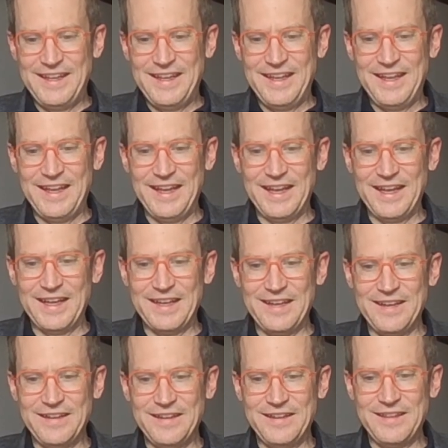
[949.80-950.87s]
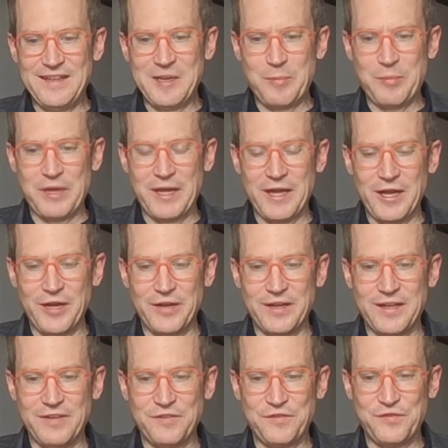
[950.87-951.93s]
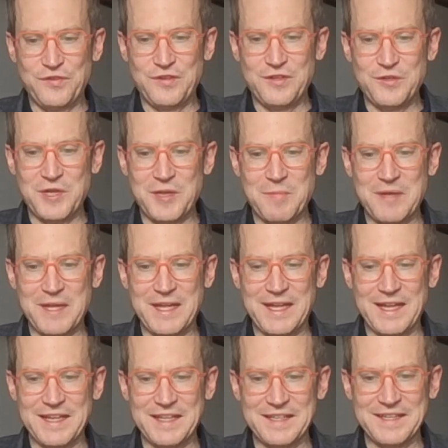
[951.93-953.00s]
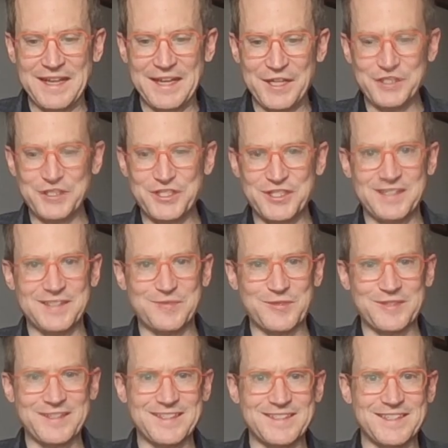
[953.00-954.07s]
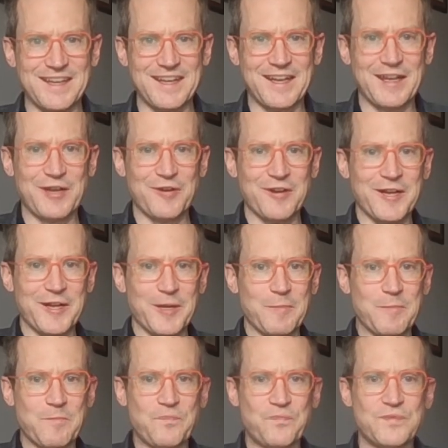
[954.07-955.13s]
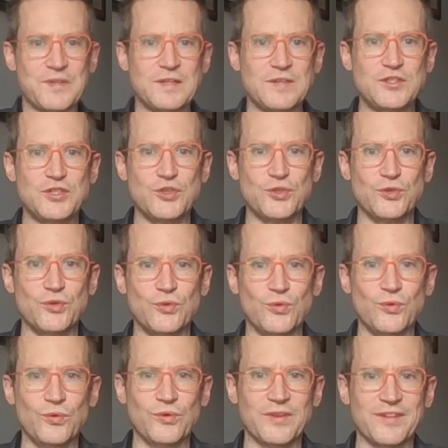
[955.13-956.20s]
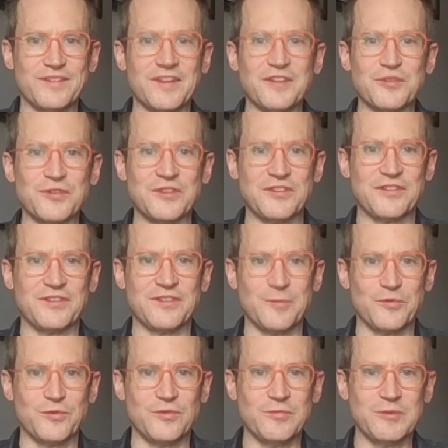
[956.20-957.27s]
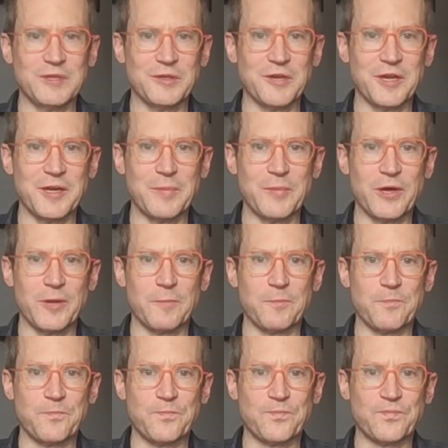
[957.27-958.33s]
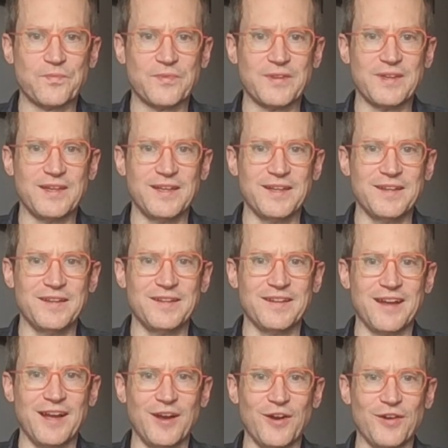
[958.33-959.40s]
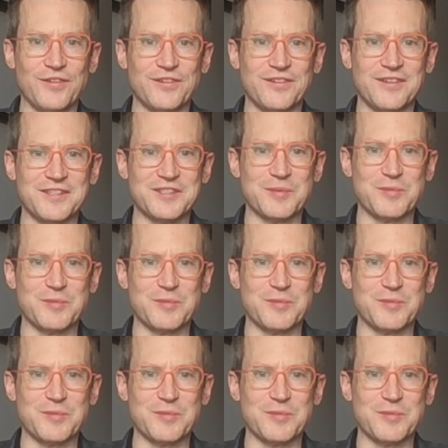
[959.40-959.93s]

and think about if you can make any analogies with this diagram to the sensory systems we've been learning about in our sensation